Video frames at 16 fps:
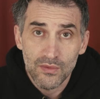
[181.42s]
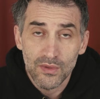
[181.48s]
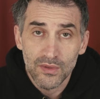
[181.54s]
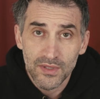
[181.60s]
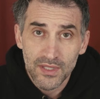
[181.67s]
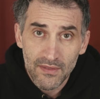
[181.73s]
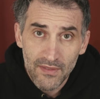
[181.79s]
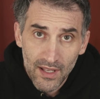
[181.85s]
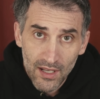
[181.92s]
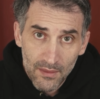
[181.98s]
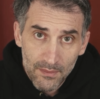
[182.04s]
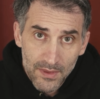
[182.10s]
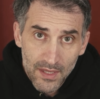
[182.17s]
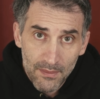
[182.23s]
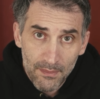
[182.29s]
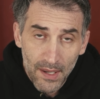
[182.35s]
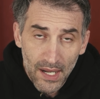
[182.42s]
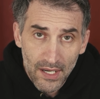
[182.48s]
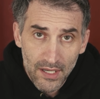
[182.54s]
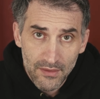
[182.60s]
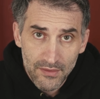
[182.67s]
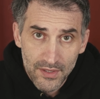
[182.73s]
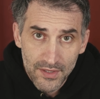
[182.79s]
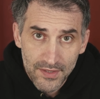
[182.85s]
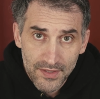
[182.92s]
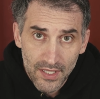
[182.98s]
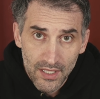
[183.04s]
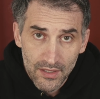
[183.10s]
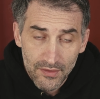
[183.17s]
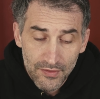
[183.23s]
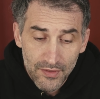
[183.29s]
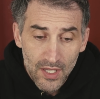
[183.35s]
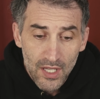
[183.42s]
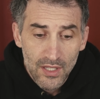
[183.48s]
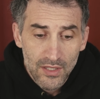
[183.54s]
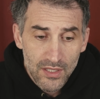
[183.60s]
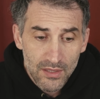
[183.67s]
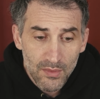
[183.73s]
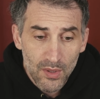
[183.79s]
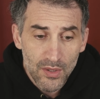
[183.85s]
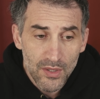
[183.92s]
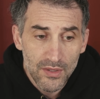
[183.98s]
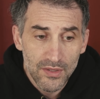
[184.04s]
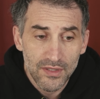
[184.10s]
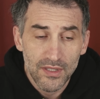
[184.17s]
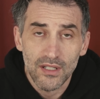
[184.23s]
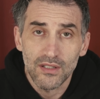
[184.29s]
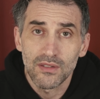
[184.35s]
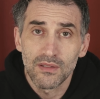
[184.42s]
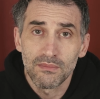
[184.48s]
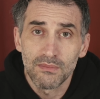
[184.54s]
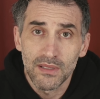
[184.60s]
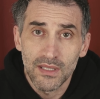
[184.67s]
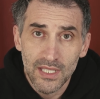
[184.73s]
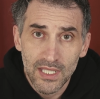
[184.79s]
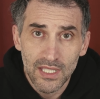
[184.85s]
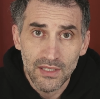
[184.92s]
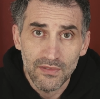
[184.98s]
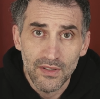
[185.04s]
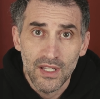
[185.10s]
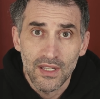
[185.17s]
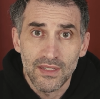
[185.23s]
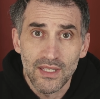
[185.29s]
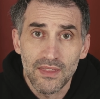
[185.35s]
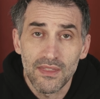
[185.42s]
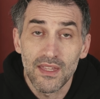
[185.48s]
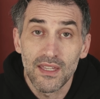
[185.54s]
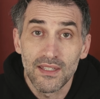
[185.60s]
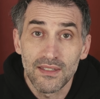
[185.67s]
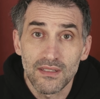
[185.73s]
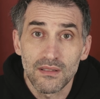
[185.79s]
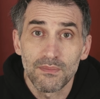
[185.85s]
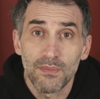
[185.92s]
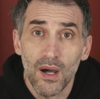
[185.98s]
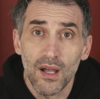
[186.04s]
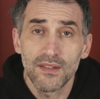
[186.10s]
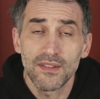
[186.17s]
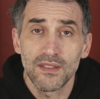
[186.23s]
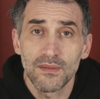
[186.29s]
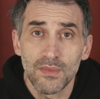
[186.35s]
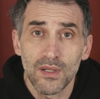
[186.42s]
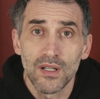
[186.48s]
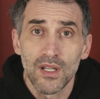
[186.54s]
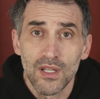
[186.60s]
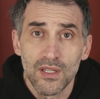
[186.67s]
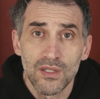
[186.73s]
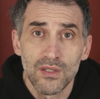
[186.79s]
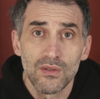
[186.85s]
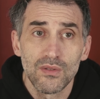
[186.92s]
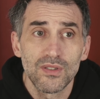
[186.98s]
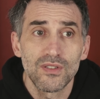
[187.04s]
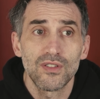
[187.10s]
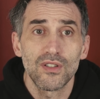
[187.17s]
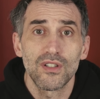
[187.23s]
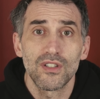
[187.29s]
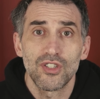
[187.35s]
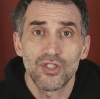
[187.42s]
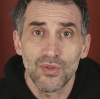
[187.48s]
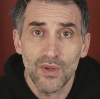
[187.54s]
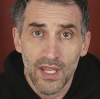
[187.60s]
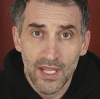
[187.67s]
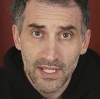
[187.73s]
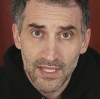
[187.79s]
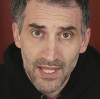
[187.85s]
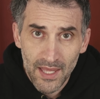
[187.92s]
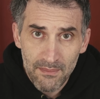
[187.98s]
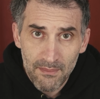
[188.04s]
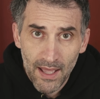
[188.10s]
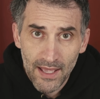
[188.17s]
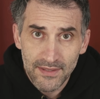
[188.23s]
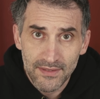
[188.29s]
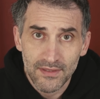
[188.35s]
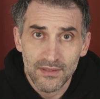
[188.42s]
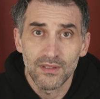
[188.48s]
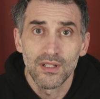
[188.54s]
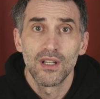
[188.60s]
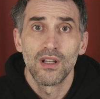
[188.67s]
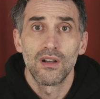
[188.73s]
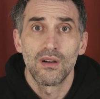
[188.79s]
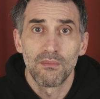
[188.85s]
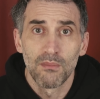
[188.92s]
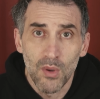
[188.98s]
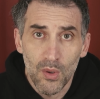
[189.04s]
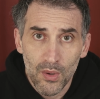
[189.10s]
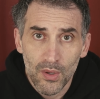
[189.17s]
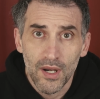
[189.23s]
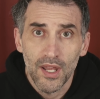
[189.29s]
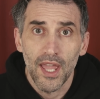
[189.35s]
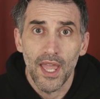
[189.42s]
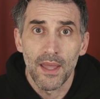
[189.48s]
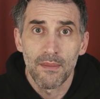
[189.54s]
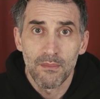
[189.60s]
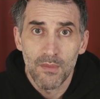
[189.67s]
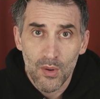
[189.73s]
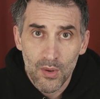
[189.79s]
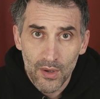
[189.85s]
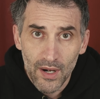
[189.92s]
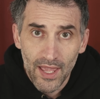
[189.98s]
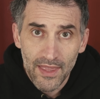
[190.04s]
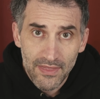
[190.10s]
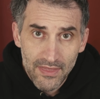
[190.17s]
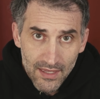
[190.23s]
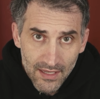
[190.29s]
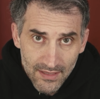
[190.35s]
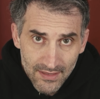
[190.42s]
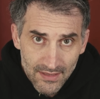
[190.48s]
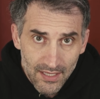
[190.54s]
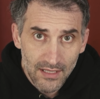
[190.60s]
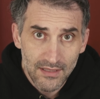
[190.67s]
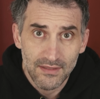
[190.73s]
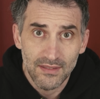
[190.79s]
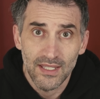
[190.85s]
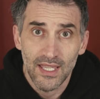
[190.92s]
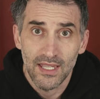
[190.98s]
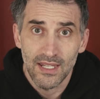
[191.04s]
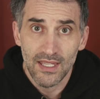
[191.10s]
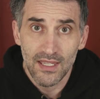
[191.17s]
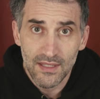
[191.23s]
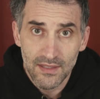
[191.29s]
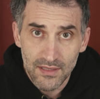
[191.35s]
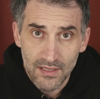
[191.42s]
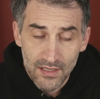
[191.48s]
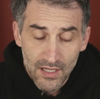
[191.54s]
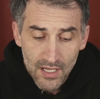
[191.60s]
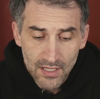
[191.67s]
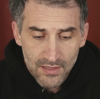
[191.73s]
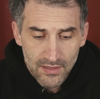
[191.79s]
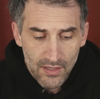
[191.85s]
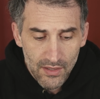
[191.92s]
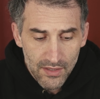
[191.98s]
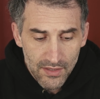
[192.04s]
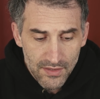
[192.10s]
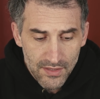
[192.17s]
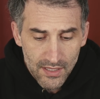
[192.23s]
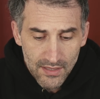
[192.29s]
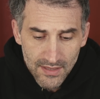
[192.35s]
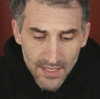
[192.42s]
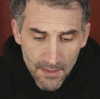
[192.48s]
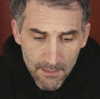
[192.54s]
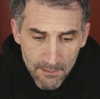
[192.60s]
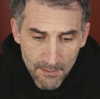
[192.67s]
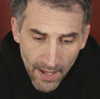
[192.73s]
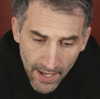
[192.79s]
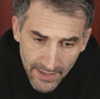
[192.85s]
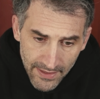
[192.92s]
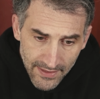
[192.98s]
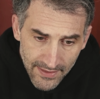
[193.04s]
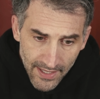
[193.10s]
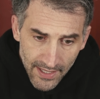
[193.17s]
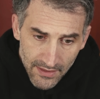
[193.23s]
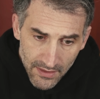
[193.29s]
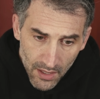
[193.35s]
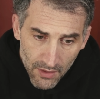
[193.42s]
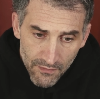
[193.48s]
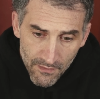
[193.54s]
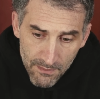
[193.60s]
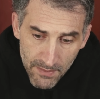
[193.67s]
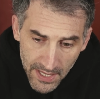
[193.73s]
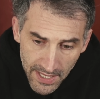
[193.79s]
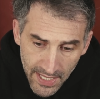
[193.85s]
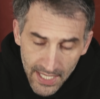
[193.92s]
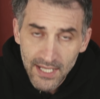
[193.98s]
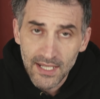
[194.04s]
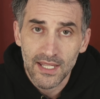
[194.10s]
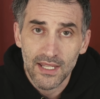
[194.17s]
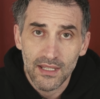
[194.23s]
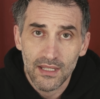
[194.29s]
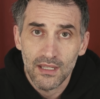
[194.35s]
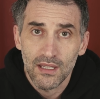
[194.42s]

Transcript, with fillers: will develop that part of yourself. The more you start to believe that things are possible, you sort of train that muscle more and more and things starts to get easier. So it's just a mindset of beginning,